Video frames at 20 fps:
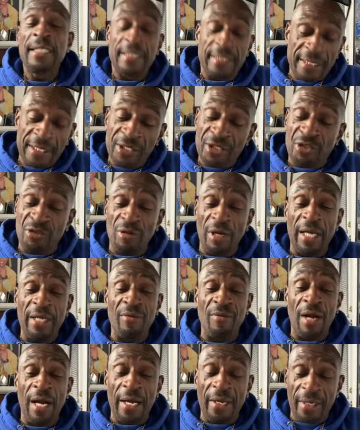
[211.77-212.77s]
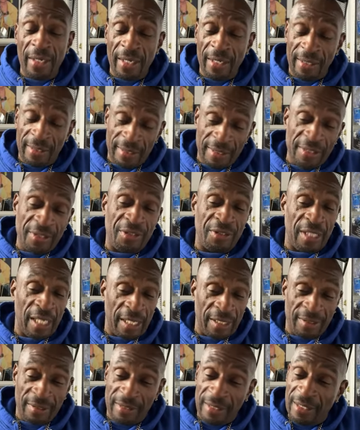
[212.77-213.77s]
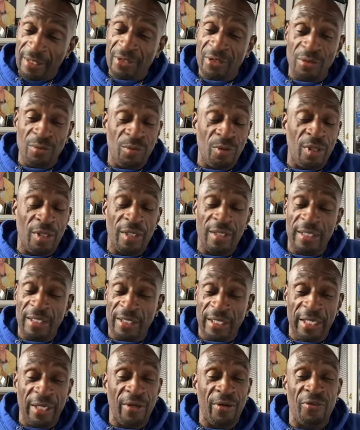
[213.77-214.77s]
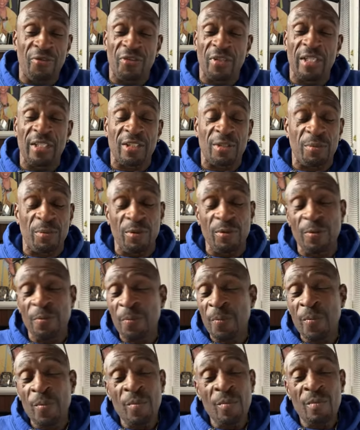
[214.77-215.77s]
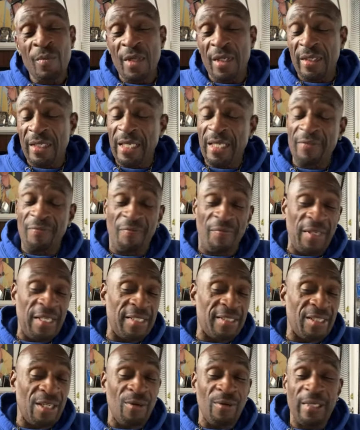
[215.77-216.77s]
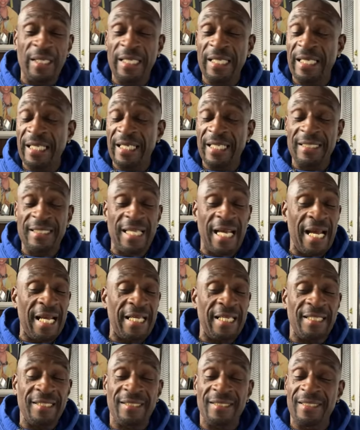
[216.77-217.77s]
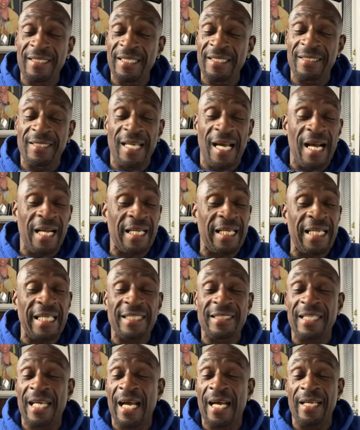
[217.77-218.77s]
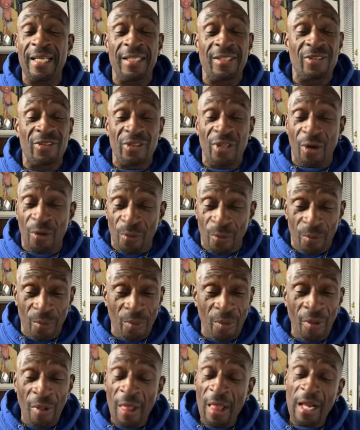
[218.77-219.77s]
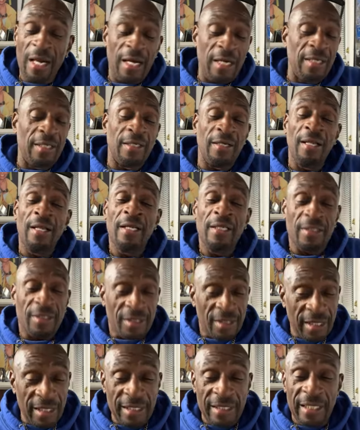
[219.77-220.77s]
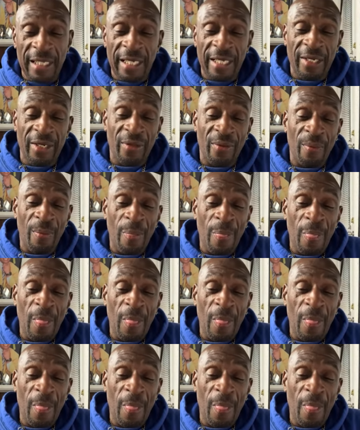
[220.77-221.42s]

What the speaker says: This Trey right here. This the one, irresistible. That Fizz Onky, Kiz I is, Nizok, his I is, no. She did it.